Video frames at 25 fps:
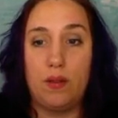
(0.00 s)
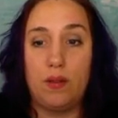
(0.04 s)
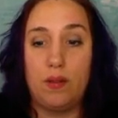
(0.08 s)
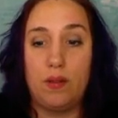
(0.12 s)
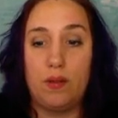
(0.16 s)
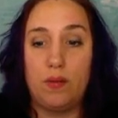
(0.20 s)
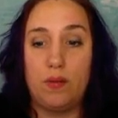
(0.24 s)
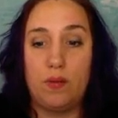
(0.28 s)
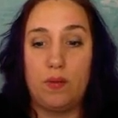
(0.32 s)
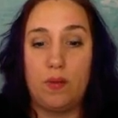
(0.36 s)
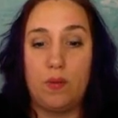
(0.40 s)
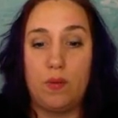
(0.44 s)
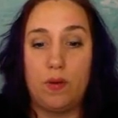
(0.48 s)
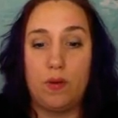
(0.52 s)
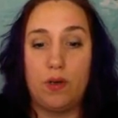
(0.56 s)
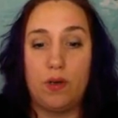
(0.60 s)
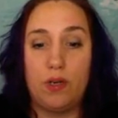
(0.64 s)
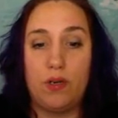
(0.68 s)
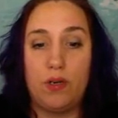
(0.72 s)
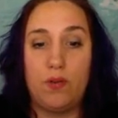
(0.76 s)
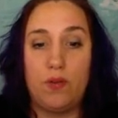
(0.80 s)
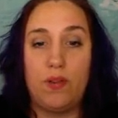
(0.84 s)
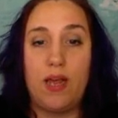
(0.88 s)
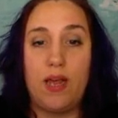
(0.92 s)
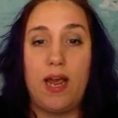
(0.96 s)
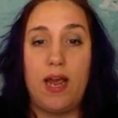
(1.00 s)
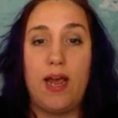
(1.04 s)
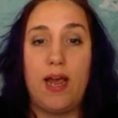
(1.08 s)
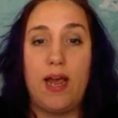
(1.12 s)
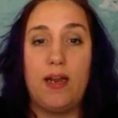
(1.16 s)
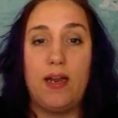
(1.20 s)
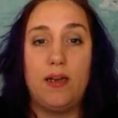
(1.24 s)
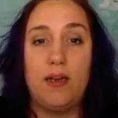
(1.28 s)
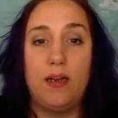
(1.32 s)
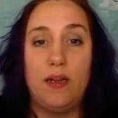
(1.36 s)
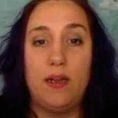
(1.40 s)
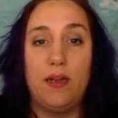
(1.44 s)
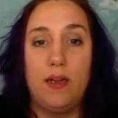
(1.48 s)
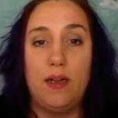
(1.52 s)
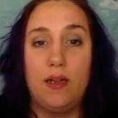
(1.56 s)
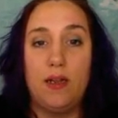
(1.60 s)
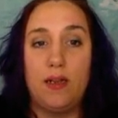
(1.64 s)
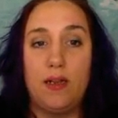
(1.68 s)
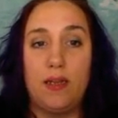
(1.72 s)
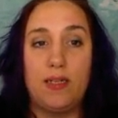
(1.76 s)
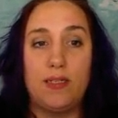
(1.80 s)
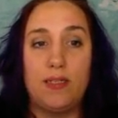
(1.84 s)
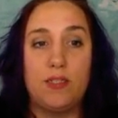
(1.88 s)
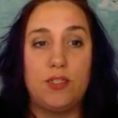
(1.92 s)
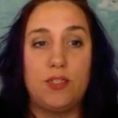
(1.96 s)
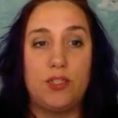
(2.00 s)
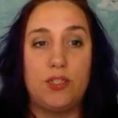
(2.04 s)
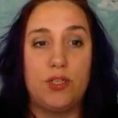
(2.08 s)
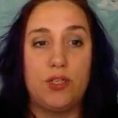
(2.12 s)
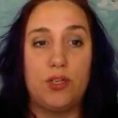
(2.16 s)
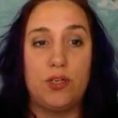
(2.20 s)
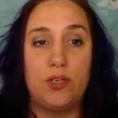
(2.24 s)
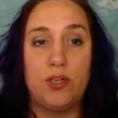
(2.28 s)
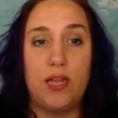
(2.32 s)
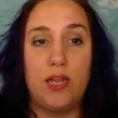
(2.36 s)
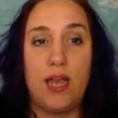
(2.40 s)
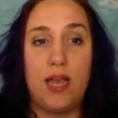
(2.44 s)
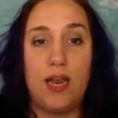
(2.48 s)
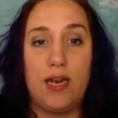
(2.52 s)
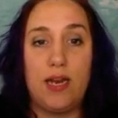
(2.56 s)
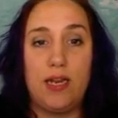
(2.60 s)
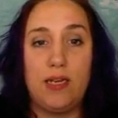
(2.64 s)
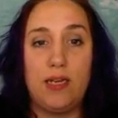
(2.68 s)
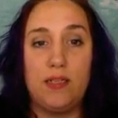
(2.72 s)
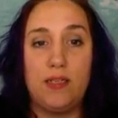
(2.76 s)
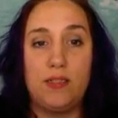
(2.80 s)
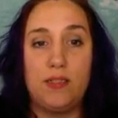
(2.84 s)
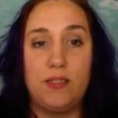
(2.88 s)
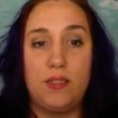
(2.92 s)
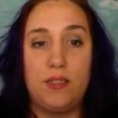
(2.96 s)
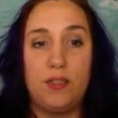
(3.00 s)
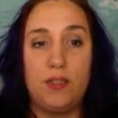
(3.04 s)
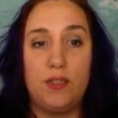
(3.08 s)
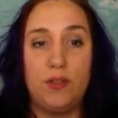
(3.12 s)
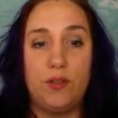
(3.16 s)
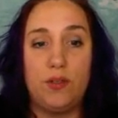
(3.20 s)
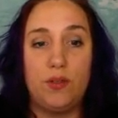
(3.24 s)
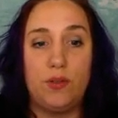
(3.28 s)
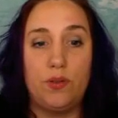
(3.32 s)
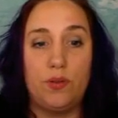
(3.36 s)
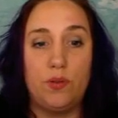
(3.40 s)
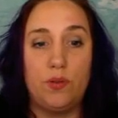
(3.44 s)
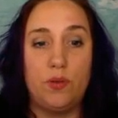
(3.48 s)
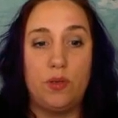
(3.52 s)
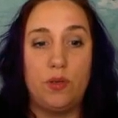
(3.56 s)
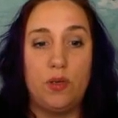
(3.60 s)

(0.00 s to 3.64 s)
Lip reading: so we're going to do that. Let's turn that into